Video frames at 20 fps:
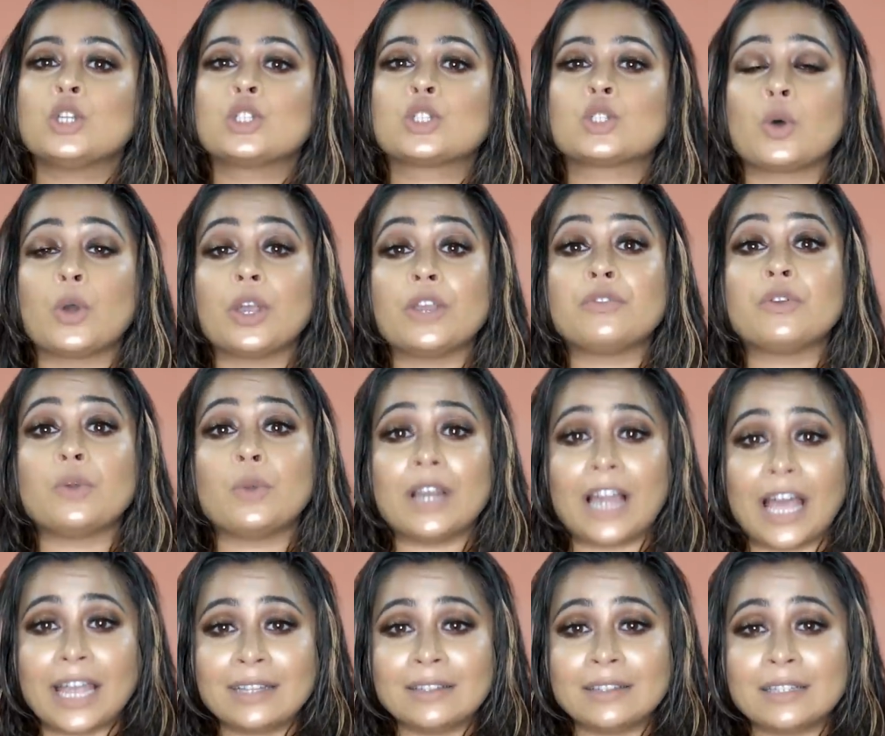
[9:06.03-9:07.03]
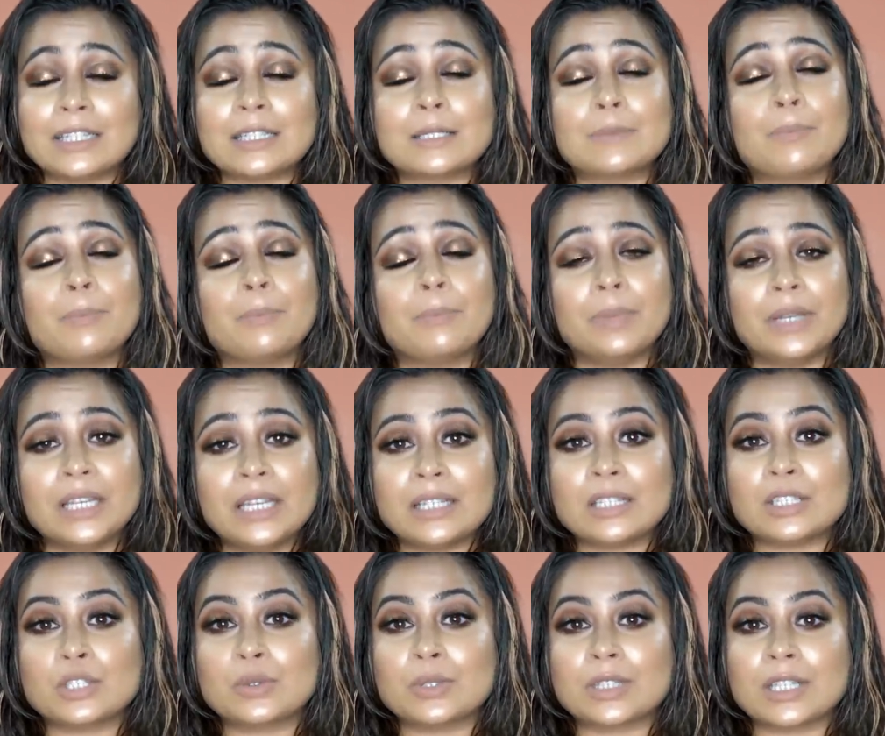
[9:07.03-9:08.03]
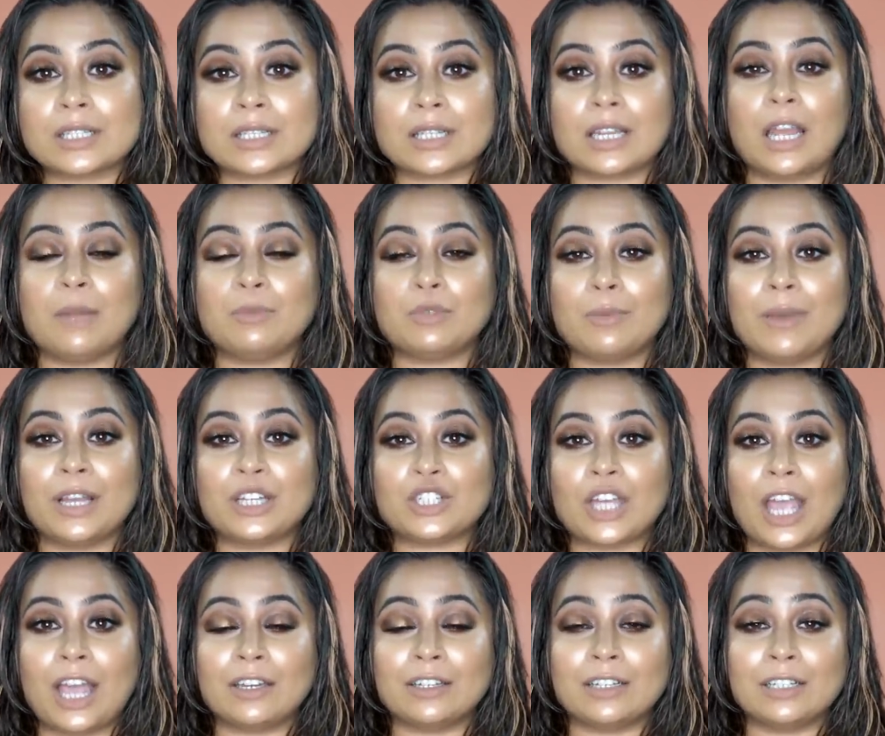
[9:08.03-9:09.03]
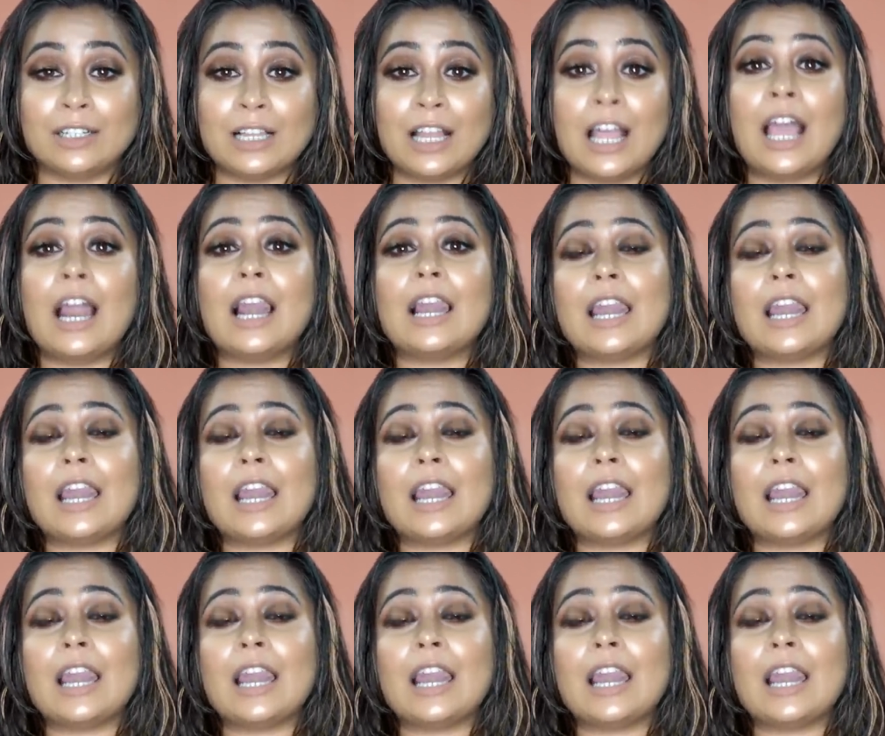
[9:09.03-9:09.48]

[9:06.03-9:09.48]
So if you like this, please do subscribe to my channel.